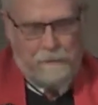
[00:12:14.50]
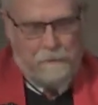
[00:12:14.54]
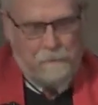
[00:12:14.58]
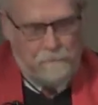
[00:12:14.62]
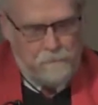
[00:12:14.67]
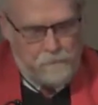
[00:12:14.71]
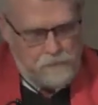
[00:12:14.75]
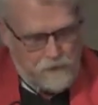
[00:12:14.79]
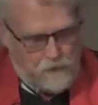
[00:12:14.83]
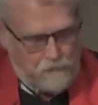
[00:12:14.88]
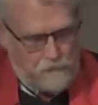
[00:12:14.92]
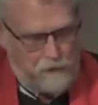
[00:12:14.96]

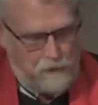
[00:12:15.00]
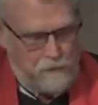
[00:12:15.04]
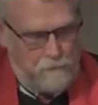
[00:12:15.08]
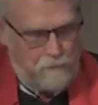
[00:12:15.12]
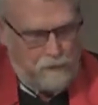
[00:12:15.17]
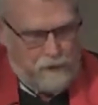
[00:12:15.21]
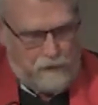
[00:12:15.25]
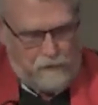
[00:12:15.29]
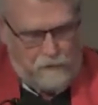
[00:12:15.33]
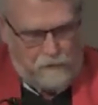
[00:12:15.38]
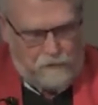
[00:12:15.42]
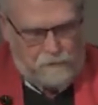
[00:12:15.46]
Something
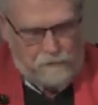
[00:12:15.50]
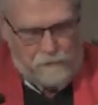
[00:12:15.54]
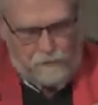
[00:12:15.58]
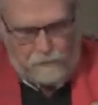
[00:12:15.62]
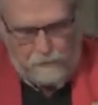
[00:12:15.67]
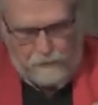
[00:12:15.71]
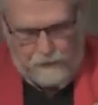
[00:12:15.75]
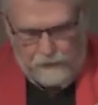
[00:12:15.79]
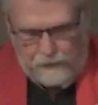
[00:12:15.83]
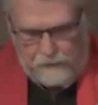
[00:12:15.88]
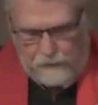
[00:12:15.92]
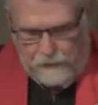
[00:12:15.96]
powerful
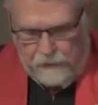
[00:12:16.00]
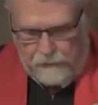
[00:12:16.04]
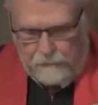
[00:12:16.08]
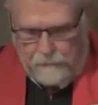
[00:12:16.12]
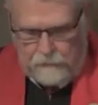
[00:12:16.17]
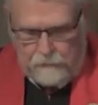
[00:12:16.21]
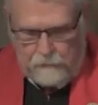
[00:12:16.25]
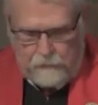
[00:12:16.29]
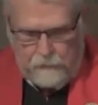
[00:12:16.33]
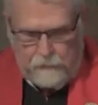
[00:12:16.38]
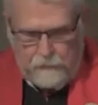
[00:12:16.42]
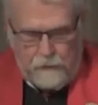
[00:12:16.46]
about that.
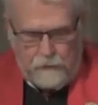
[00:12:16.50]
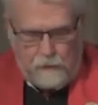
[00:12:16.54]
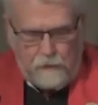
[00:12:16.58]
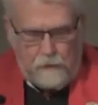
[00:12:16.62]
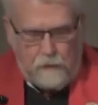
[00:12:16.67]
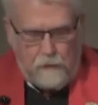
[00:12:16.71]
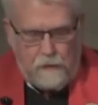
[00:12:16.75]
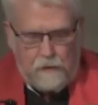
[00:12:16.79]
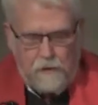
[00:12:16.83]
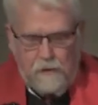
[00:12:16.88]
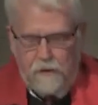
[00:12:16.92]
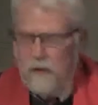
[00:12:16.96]

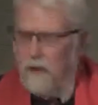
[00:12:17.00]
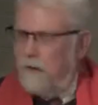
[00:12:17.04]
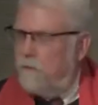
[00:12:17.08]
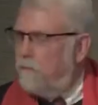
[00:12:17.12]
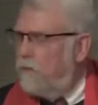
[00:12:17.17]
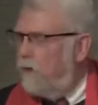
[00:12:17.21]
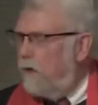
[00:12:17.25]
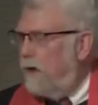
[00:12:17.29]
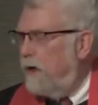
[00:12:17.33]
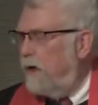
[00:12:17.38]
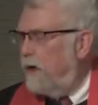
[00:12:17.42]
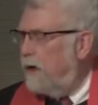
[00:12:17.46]

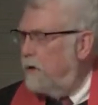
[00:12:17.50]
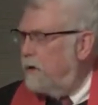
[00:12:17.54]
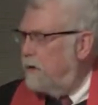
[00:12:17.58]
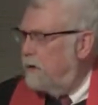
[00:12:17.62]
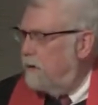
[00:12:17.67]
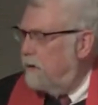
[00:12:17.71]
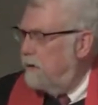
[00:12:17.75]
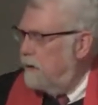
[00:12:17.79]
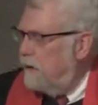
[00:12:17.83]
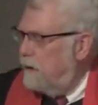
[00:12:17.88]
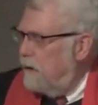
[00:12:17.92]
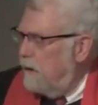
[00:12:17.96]

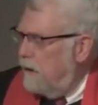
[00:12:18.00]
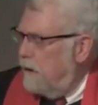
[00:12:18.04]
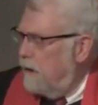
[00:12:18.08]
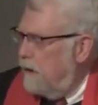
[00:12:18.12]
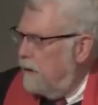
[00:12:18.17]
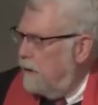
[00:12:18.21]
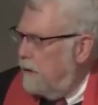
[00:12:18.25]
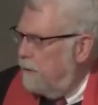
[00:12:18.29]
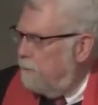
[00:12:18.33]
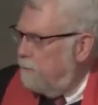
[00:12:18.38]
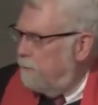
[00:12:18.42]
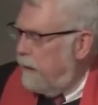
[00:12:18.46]
Somewhere
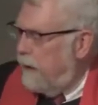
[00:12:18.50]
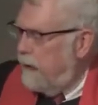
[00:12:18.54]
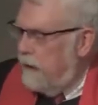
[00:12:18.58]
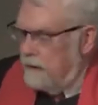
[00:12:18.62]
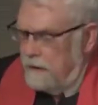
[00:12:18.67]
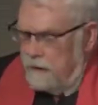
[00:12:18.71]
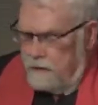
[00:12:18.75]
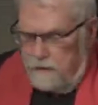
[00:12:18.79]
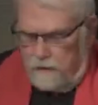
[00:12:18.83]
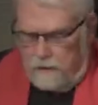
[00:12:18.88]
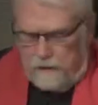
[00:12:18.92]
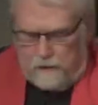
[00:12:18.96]
in the
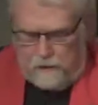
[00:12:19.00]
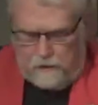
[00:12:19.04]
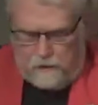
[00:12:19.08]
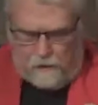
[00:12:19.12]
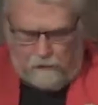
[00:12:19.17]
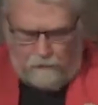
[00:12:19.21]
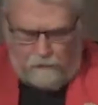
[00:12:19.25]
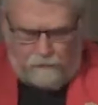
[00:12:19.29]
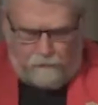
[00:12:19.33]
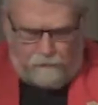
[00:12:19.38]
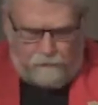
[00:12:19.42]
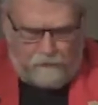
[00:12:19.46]
politics
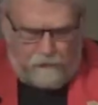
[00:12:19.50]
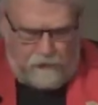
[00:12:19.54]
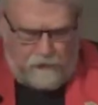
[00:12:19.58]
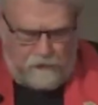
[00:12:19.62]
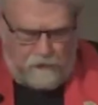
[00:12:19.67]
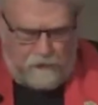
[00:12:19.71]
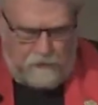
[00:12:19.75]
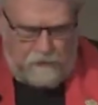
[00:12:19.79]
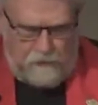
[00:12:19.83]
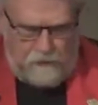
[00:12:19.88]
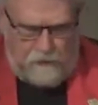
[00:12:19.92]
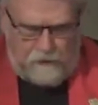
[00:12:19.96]
of
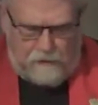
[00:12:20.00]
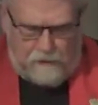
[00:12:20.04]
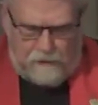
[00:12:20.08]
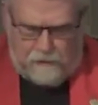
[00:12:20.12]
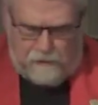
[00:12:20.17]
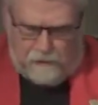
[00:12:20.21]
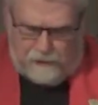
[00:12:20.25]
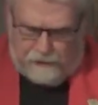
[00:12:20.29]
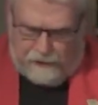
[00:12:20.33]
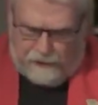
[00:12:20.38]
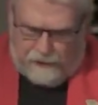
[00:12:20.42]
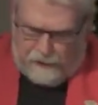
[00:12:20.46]
fear and
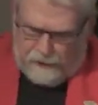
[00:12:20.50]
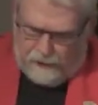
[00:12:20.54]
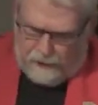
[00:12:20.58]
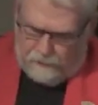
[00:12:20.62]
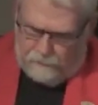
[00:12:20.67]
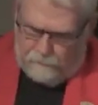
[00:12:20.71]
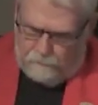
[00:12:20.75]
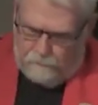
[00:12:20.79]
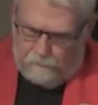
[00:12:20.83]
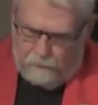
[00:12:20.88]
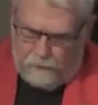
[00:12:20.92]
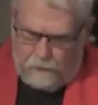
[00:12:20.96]

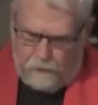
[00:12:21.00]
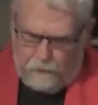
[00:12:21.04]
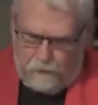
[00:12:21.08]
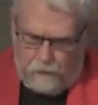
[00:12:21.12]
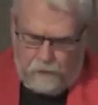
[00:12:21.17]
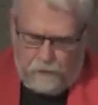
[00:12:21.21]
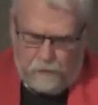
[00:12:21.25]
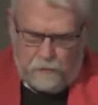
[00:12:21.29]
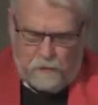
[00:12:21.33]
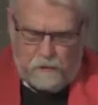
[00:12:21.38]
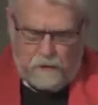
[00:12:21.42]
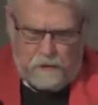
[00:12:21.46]
disdain,
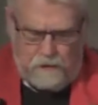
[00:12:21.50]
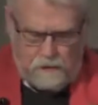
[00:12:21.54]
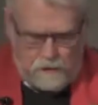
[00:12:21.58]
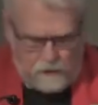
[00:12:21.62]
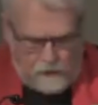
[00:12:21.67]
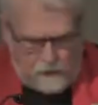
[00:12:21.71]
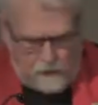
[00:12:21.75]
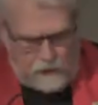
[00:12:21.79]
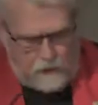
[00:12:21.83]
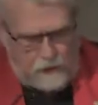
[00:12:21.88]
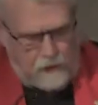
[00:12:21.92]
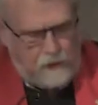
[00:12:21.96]
which we
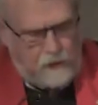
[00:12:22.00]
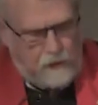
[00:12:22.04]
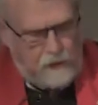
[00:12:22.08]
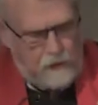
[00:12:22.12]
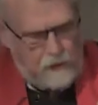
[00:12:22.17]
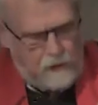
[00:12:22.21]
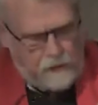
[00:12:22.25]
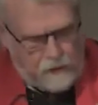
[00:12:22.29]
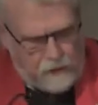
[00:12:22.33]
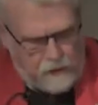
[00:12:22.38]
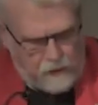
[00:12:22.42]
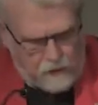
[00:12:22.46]
see
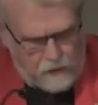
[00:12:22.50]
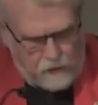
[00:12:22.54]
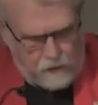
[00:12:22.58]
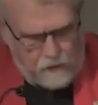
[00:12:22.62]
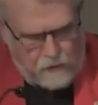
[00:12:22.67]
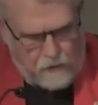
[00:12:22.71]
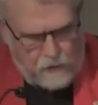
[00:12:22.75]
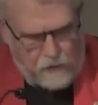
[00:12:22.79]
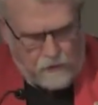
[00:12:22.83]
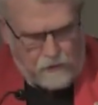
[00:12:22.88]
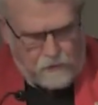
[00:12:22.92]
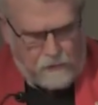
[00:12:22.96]
and hear
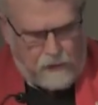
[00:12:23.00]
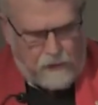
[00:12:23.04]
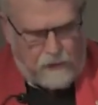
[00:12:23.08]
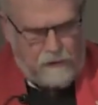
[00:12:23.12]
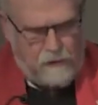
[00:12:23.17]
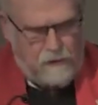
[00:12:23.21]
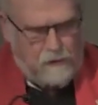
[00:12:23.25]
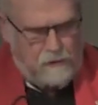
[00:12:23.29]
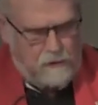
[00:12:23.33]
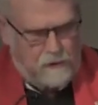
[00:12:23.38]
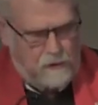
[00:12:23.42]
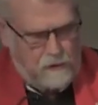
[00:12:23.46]
all
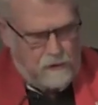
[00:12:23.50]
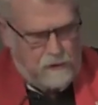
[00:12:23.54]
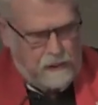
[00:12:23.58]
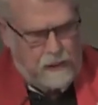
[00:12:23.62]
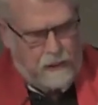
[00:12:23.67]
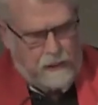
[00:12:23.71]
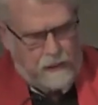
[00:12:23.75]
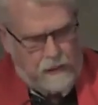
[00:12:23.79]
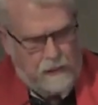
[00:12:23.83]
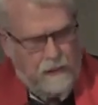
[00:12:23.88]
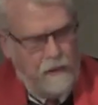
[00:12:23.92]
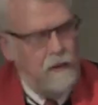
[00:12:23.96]
around us
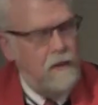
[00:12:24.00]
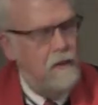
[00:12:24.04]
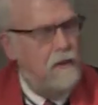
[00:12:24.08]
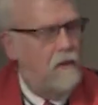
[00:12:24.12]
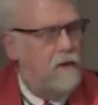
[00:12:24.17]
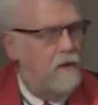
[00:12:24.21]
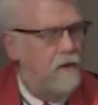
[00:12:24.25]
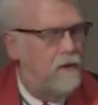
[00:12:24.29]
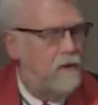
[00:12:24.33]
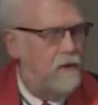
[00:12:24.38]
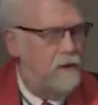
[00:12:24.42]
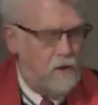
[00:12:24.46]
today,
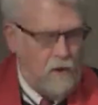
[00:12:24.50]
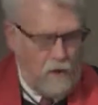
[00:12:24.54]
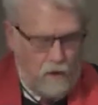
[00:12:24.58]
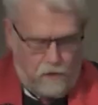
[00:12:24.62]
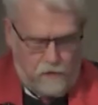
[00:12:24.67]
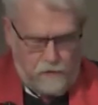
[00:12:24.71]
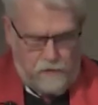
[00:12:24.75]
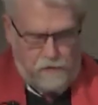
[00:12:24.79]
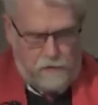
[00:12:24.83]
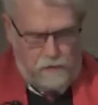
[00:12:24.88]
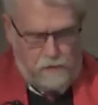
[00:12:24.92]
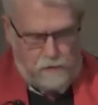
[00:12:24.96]
the
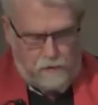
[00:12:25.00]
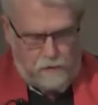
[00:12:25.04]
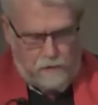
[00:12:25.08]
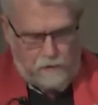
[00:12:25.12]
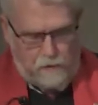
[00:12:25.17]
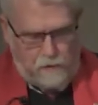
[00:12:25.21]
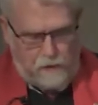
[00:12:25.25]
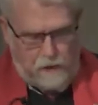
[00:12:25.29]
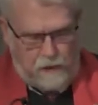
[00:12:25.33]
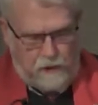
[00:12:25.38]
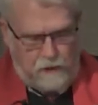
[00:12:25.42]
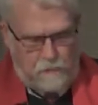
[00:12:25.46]
Golden
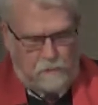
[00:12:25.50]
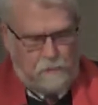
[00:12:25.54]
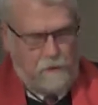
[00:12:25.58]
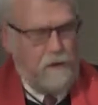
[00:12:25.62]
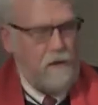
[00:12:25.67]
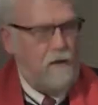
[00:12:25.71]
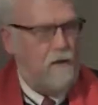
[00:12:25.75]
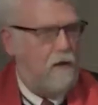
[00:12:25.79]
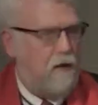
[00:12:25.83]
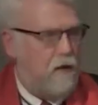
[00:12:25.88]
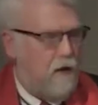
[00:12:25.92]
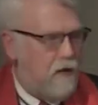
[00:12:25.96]
Rule has been
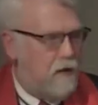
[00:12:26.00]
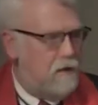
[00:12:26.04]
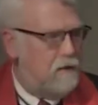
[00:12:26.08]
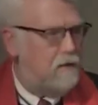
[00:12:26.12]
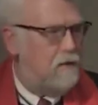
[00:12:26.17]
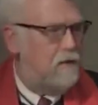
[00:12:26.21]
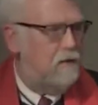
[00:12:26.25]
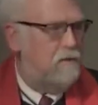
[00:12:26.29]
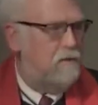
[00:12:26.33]
lost and